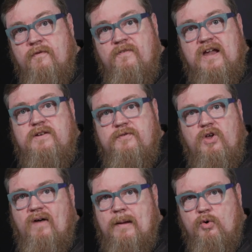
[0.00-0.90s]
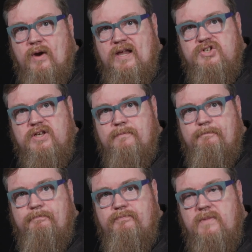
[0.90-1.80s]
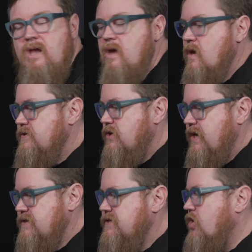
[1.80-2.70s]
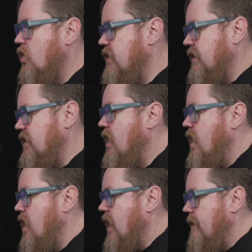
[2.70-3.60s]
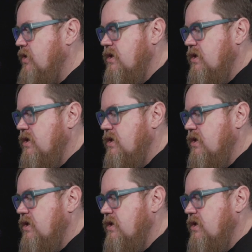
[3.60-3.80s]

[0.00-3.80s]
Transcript: effective collaboration. So to get started, I'm